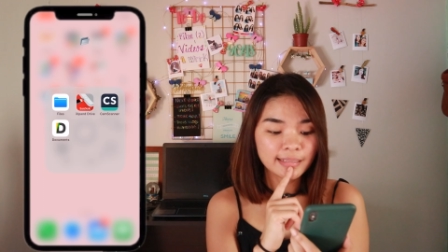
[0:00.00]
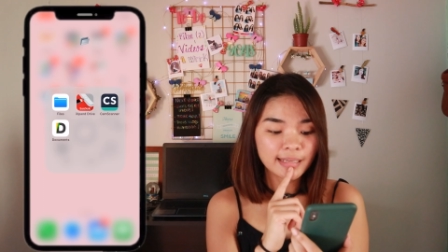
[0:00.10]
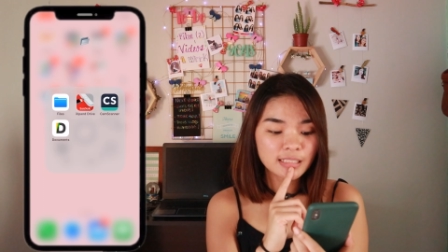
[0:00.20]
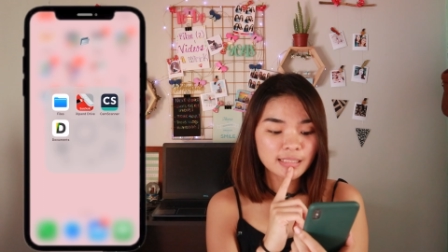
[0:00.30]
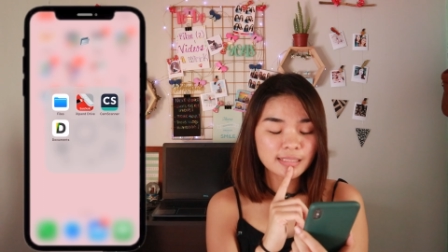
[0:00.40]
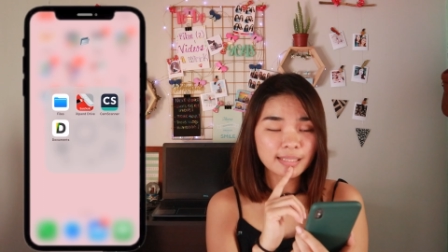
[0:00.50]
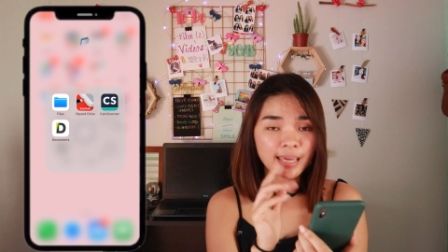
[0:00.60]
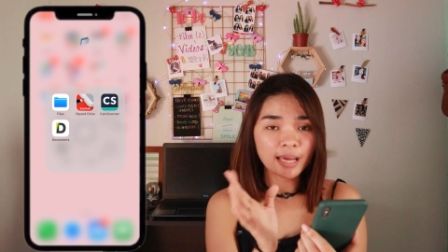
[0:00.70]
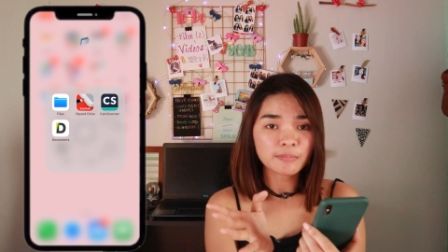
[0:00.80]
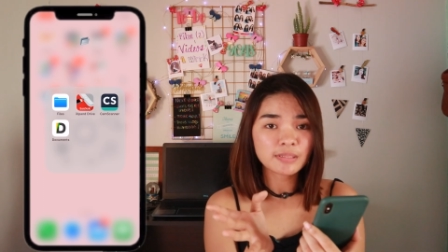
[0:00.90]
next is the
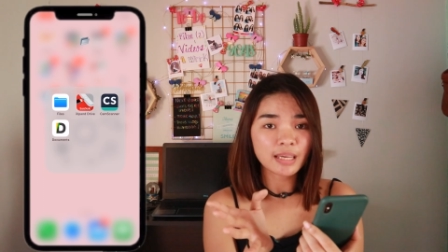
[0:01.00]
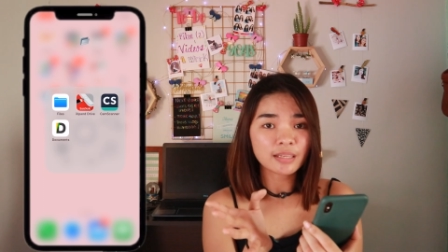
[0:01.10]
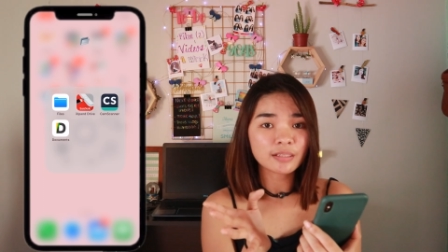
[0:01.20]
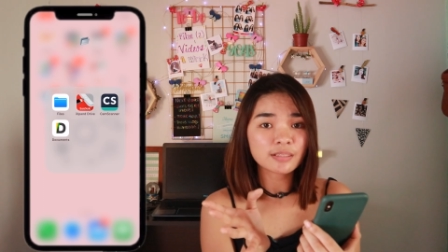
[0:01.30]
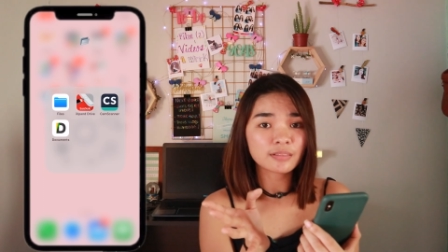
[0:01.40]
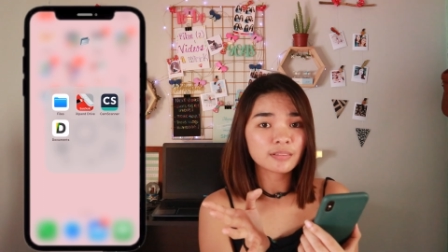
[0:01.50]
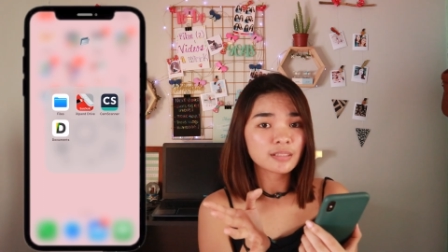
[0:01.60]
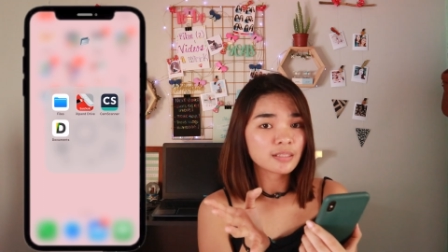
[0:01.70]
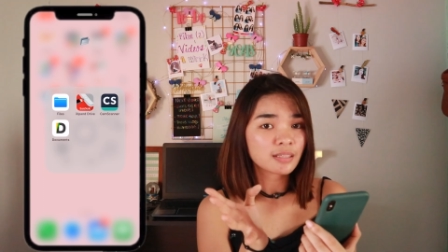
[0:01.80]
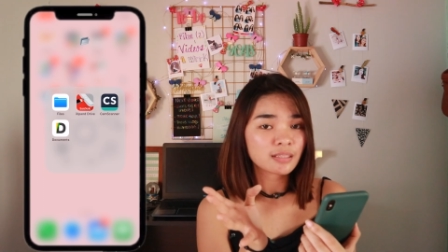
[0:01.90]
cam scanner. So
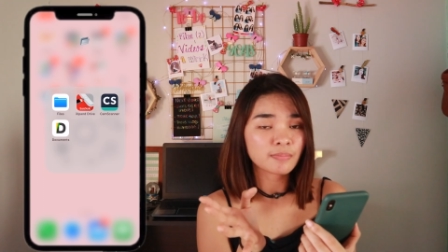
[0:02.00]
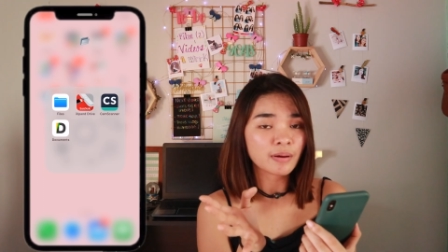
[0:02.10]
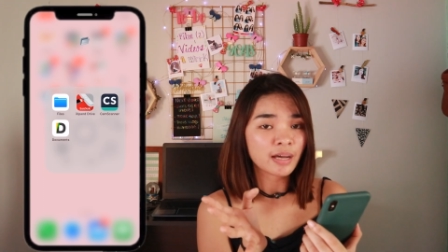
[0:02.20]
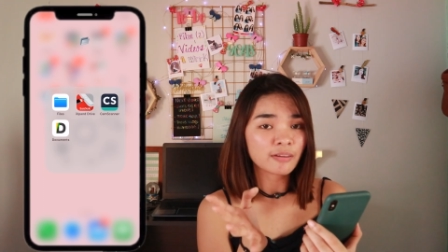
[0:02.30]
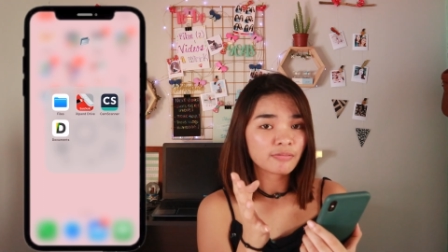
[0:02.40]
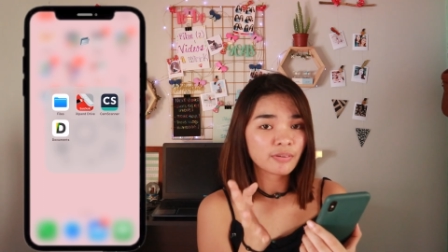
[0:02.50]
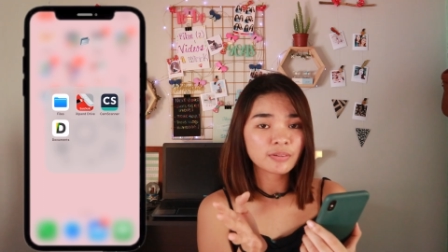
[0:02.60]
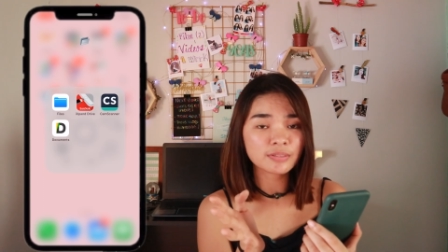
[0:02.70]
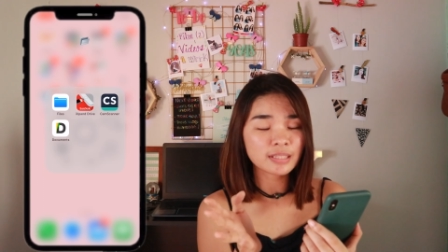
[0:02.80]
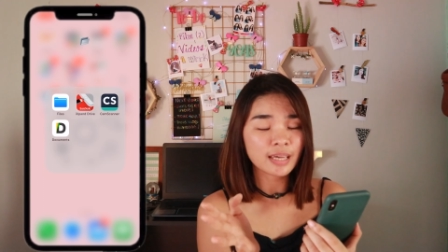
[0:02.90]
this is my
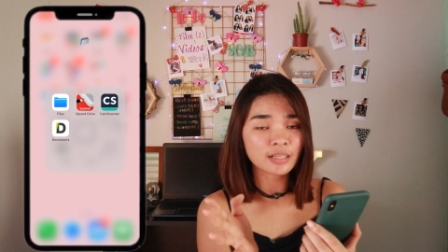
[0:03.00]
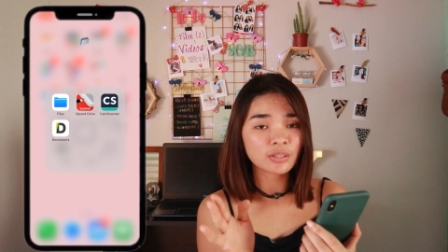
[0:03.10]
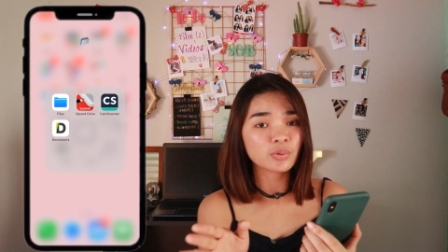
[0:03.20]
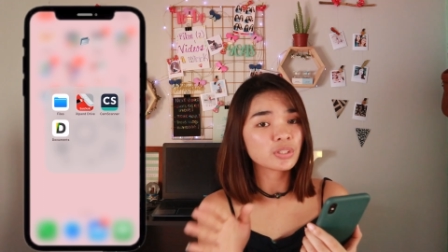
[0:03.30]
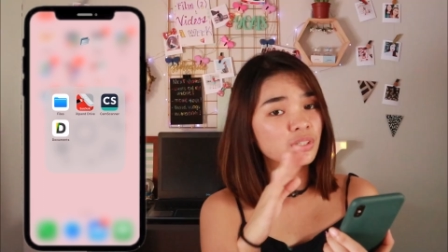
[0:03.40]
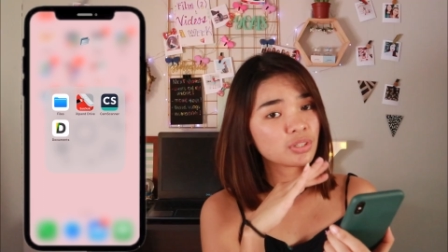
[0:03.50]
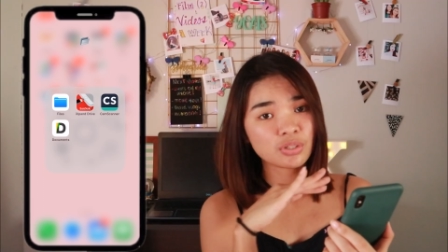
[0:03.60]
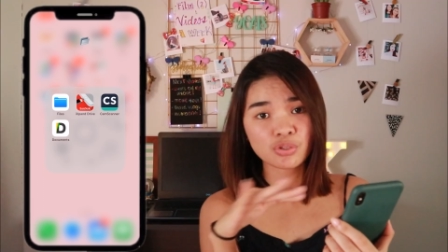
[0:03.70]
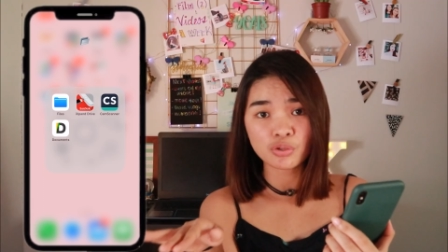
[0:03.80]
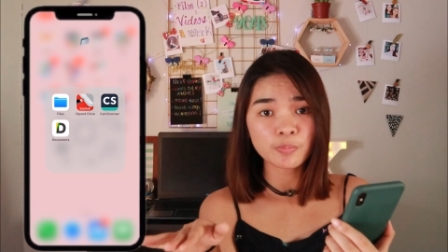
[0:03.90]
phone scanner, which is
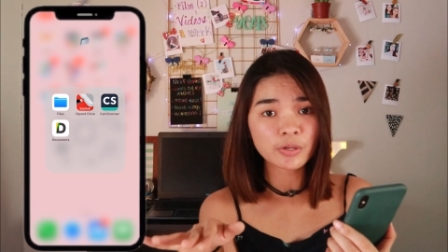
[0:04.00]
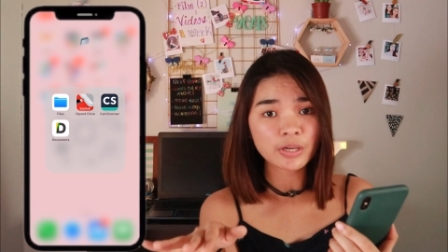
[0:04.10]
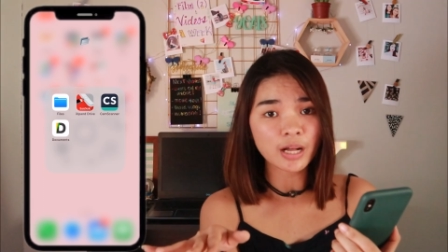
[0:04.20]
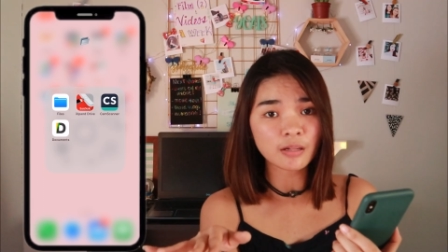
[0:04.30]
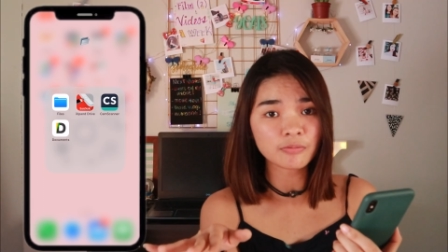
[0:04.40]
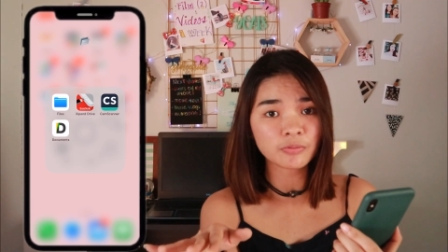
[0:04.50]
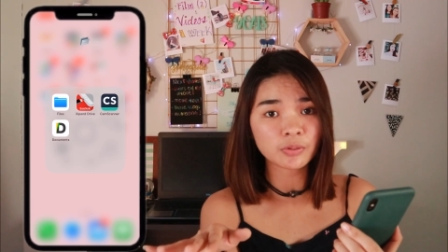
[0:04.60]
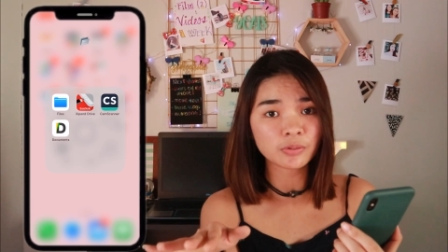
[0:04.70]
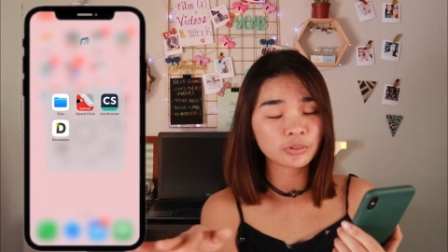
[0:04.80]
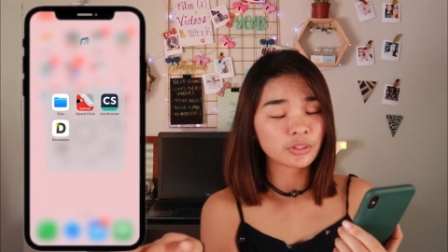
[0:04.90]
super
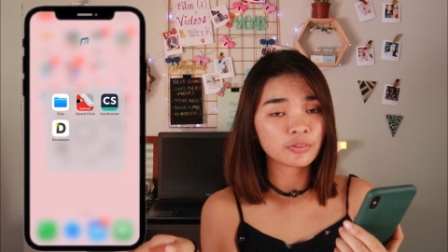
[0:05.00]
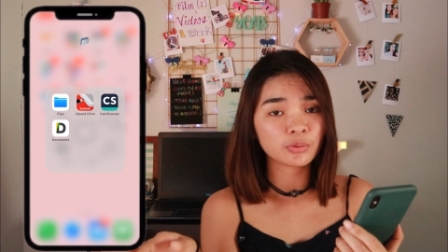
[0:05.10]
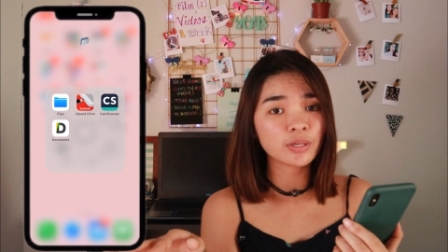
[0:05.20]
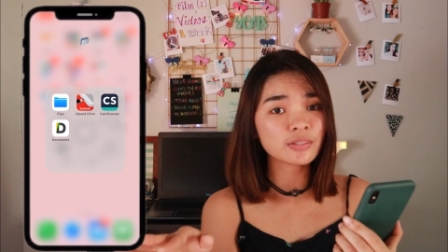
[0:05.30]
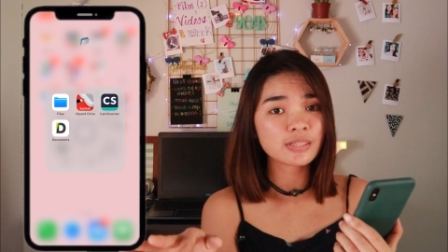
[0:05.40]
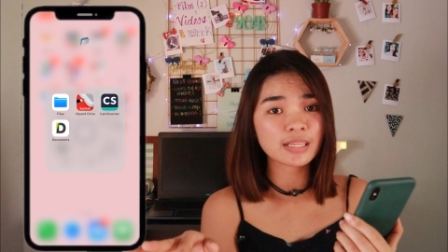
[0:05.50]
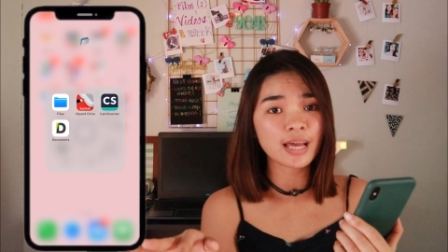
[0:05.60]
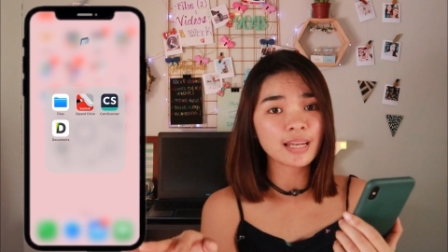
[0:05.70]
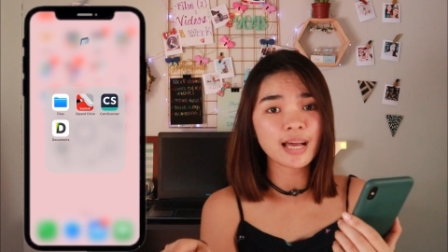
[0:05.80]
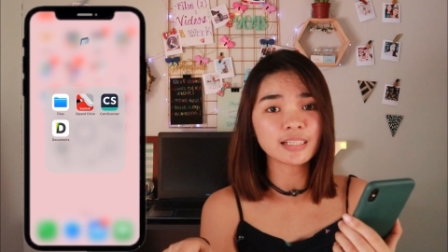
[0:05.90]
helpful. So if you want to
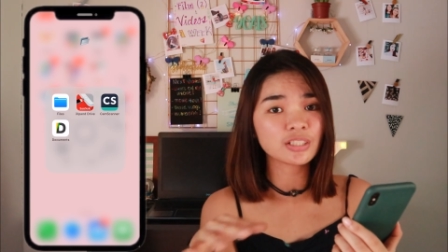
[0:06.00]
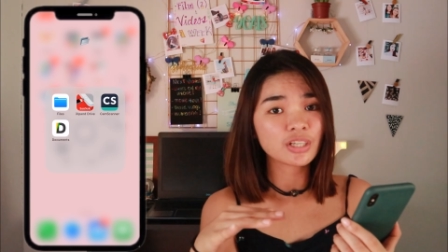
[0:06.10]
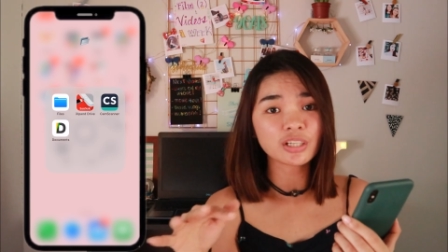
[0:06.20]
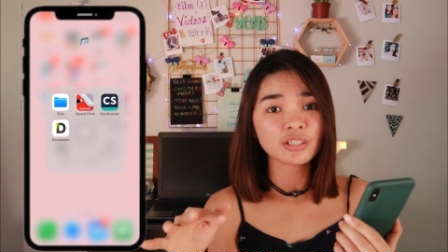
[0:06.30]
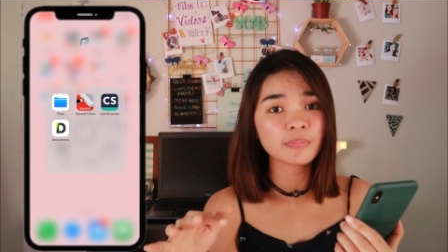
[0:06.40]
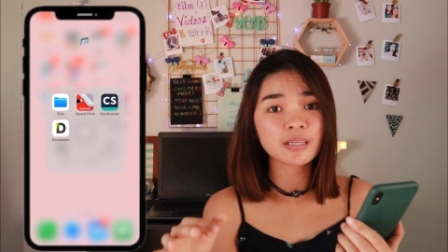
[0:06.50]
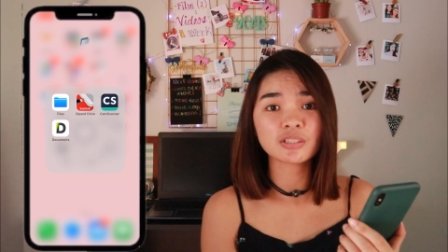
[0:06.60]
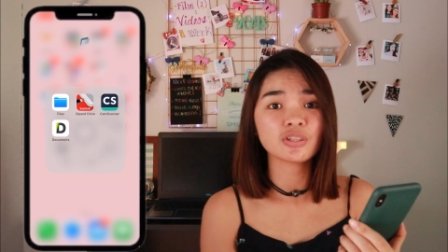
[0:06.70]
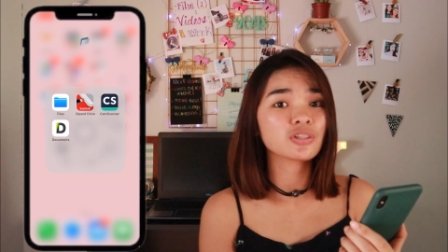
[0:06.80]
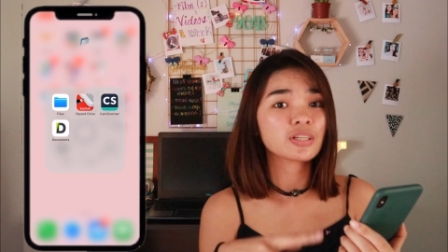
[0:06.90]
scan any
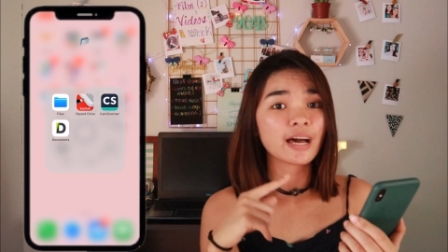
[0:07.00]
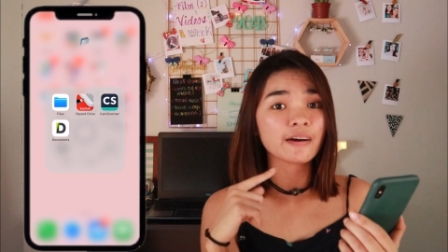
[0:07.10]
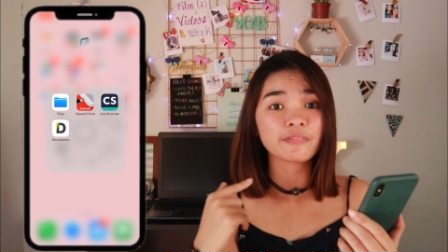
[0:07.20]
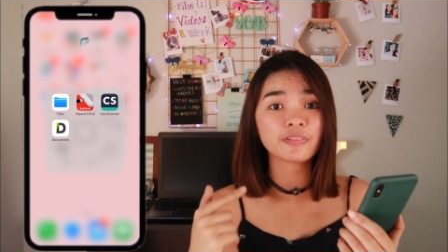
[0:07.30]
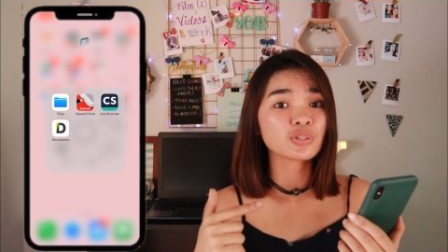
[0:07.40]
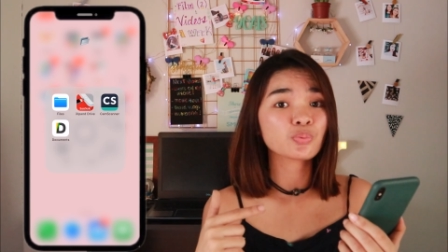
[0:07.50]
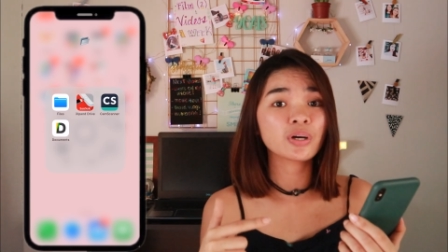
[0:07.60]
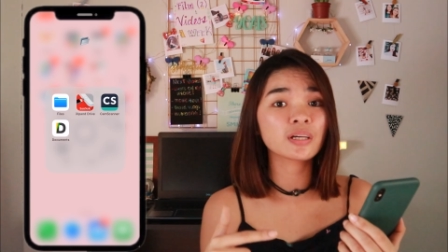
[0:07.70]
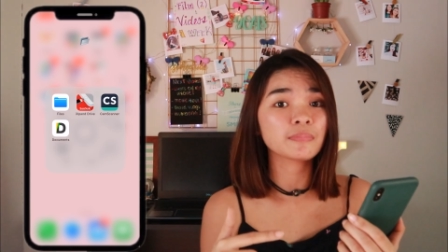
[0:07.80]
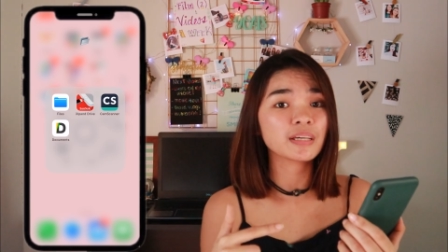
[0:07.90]
documents, you should have this
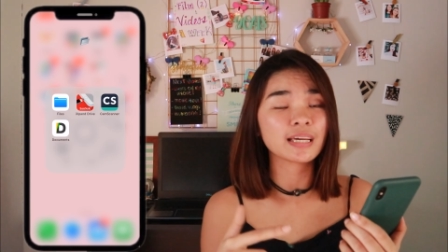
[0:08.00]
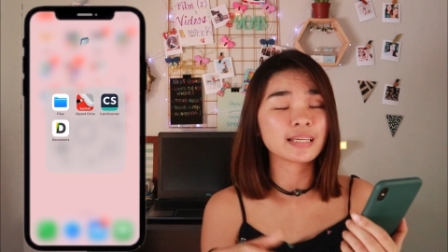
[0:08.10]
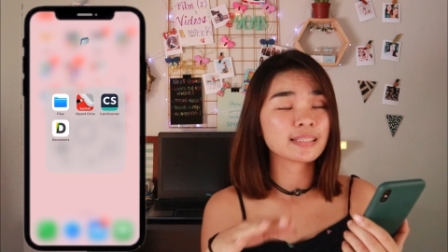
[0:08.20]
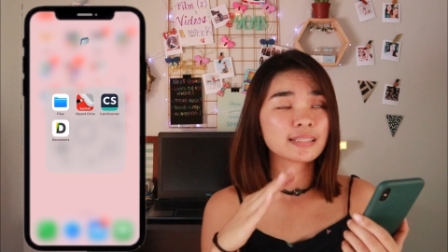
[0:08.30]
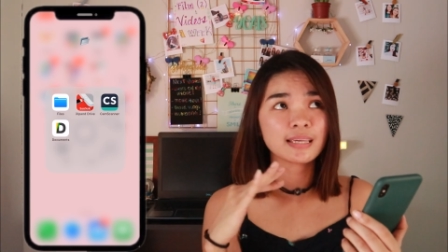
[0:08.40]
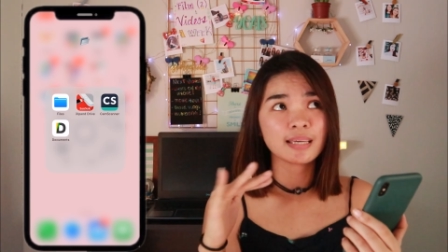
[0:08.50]
one because